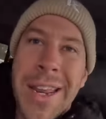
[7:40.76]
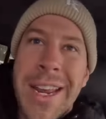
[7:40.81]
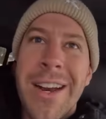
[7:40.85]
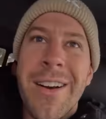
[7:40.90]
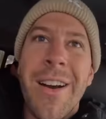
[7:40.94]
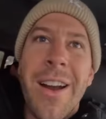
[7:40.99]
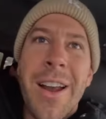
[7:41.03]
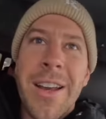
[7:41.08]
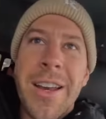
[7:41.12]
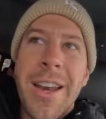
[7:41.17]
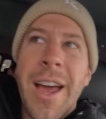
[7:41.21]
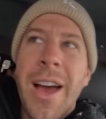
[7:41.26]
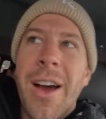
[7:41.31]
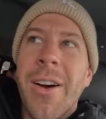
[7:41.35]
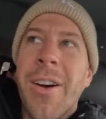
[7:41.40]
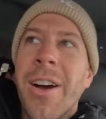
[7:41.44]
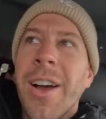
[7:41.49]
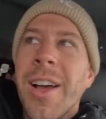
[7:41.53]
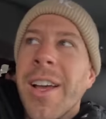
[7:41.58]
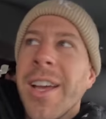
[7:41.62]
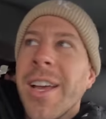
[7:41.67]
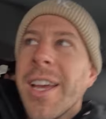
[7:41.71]
here right
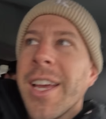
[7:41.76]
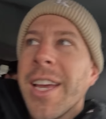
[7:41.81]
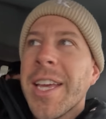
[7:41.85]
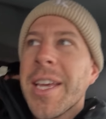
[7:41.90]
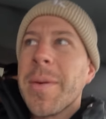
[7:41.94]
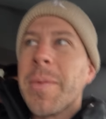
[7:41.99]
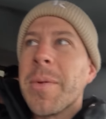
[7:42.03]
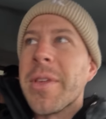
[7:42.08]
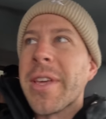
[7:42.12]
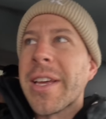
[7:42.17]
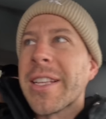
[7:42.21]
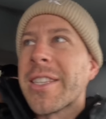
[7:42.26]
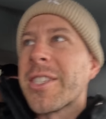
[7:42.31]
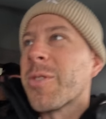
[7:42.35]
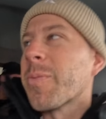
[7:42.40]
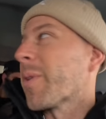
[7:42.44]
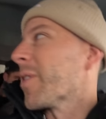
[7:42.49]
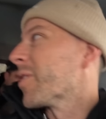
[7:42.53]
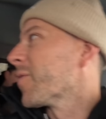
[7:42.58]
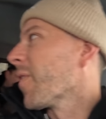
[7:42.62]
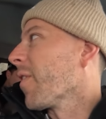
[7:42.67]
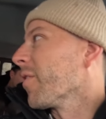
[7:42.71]
now. We think it's
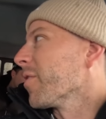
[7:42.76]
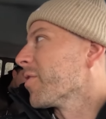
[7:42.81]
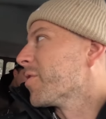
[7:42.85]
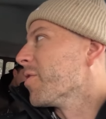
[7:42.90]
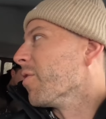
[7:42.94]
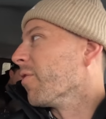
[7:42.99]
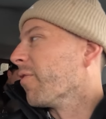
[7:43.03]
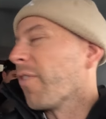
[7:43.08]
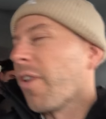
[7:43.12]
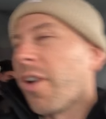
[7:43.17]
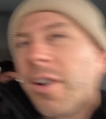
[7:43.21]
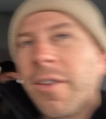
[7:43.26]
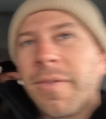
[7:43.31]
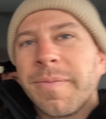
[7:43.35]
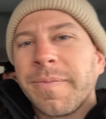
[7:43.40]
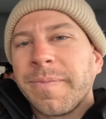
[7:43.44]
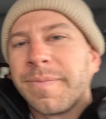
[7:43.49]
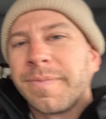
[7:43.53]
because of all the snowfall.